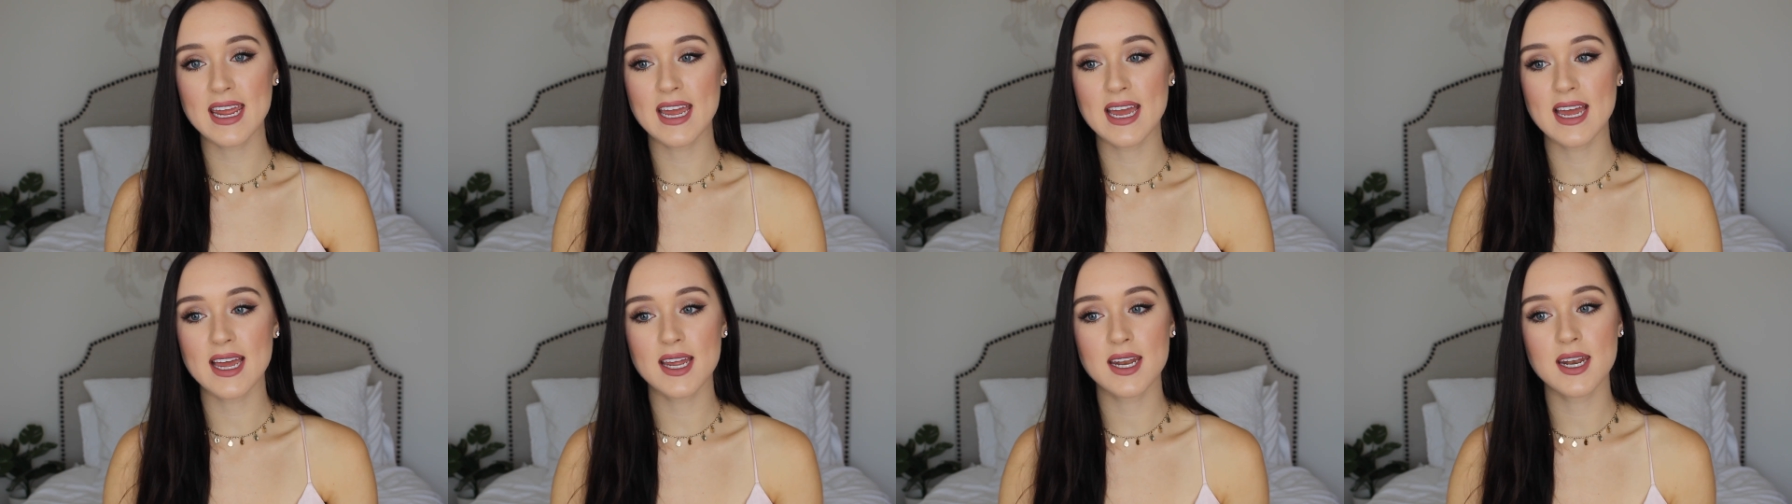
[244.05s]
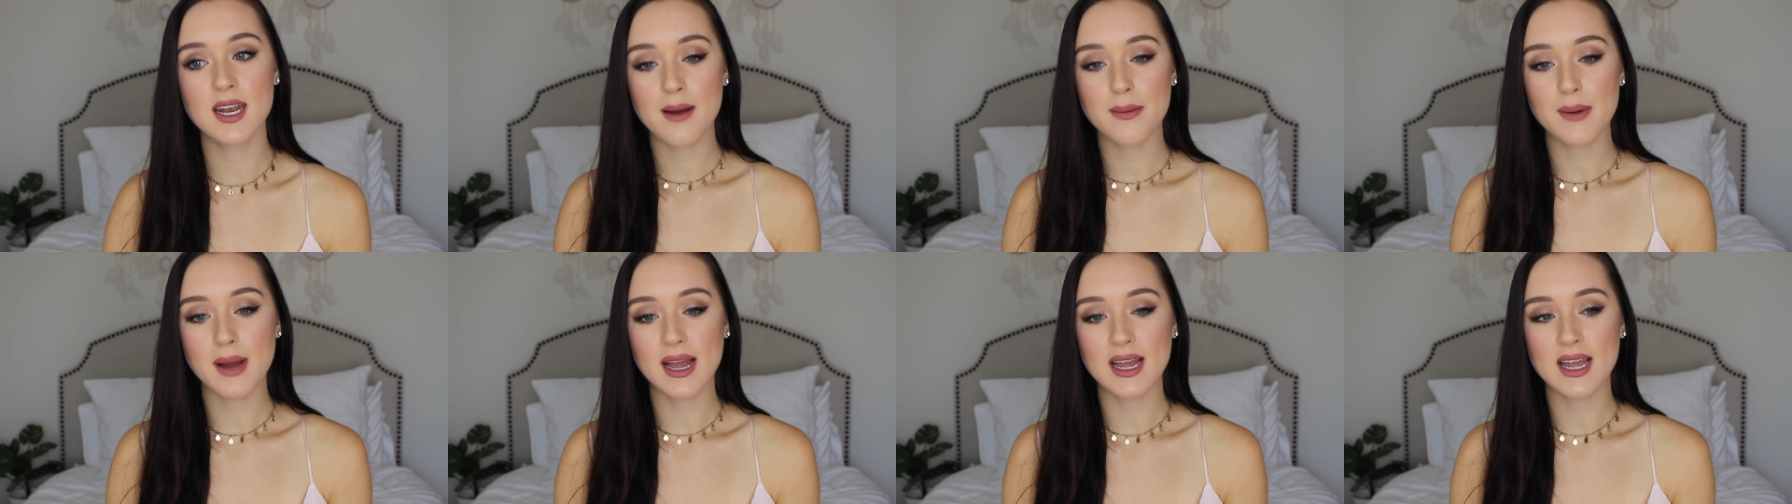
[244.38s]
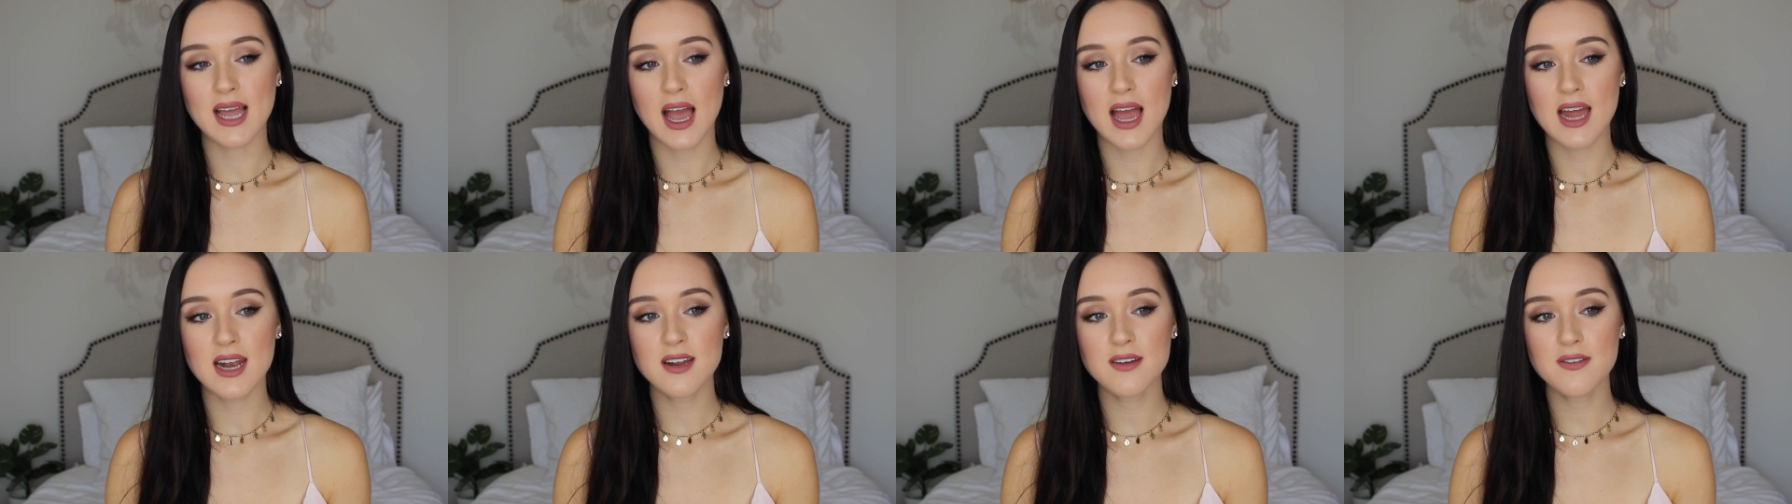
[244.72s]
and um, I
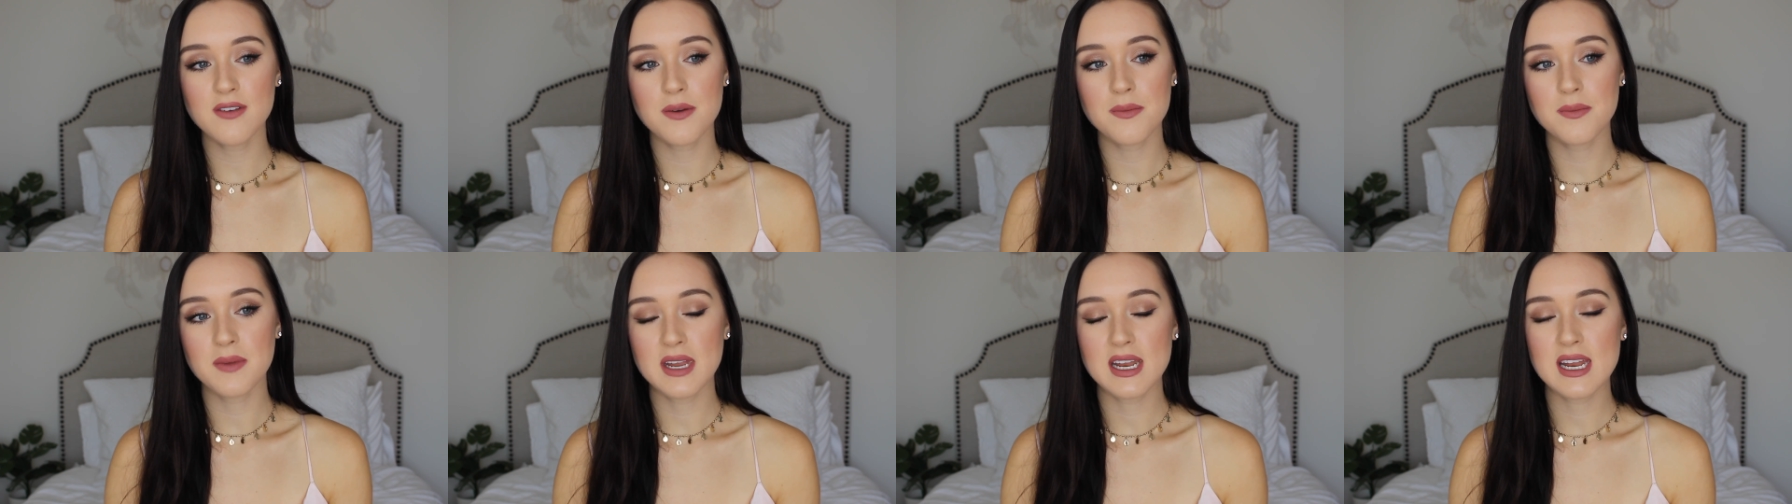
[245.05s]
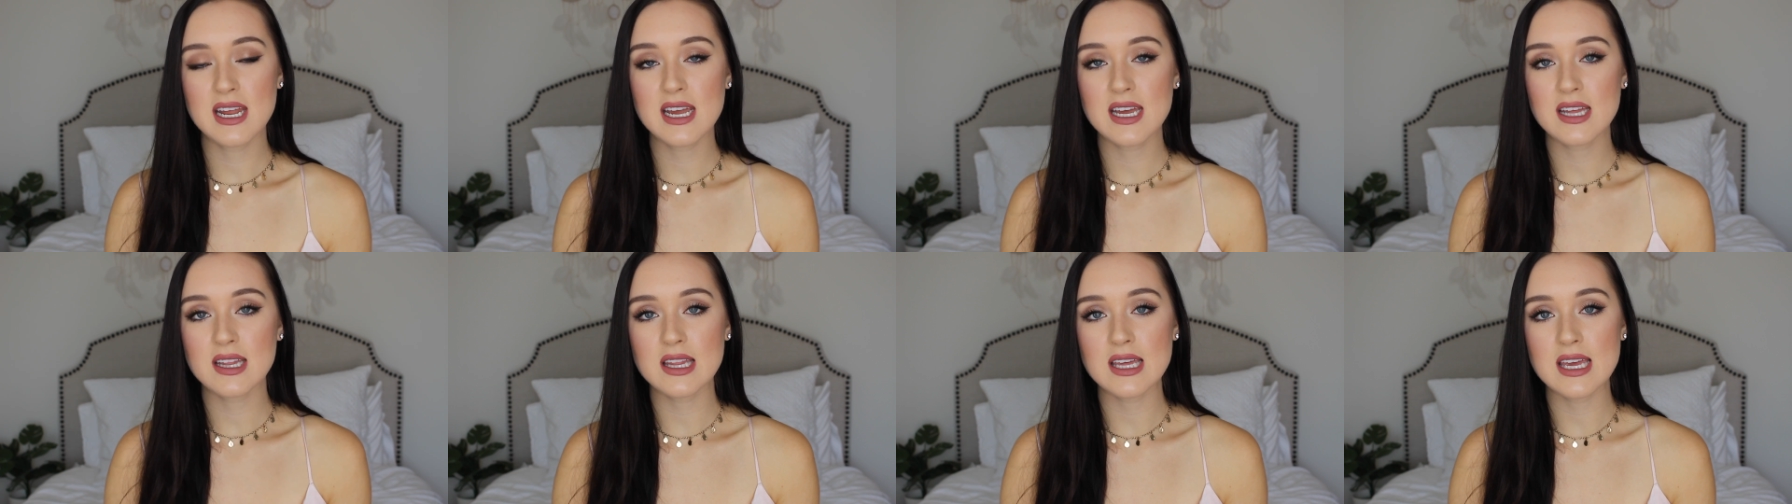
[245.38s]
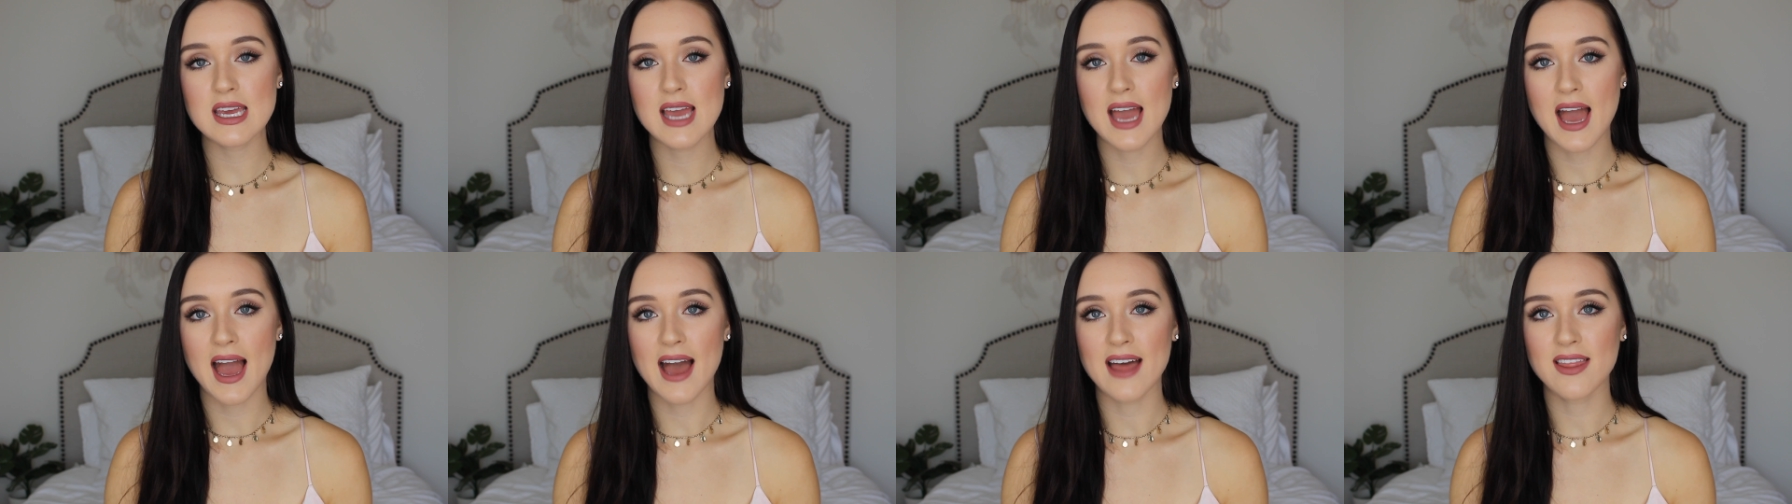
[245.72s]
kind of
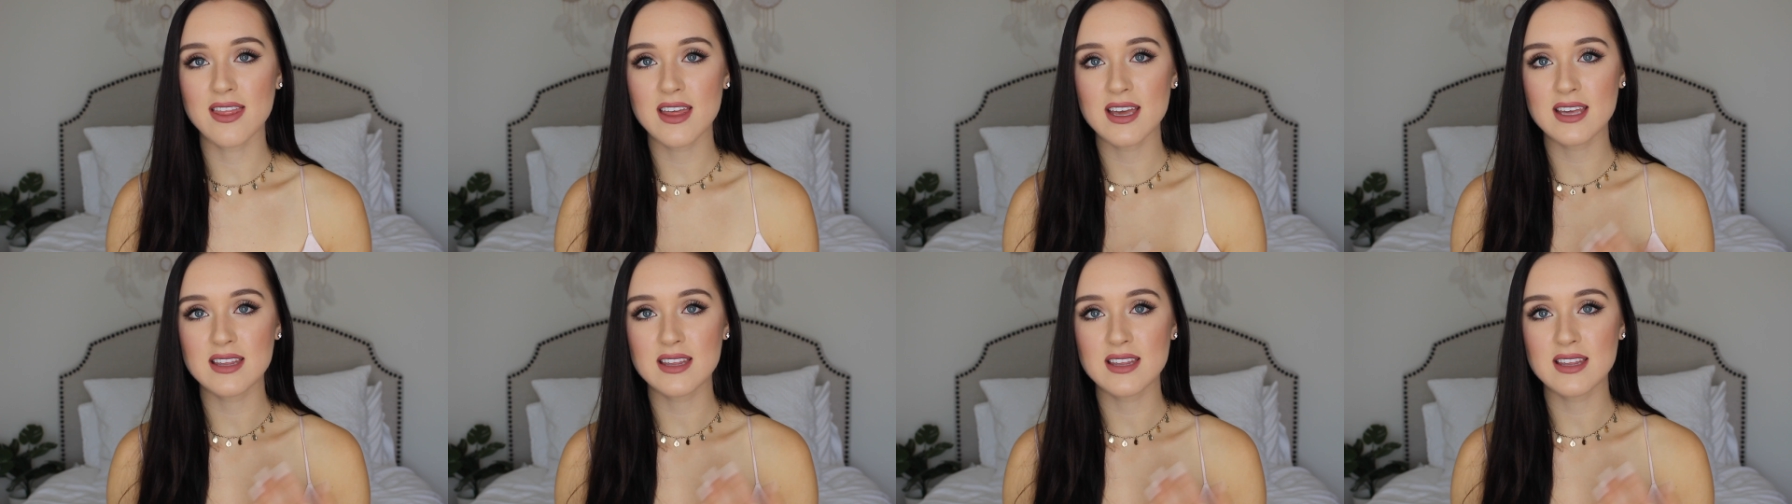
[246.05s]
immediately had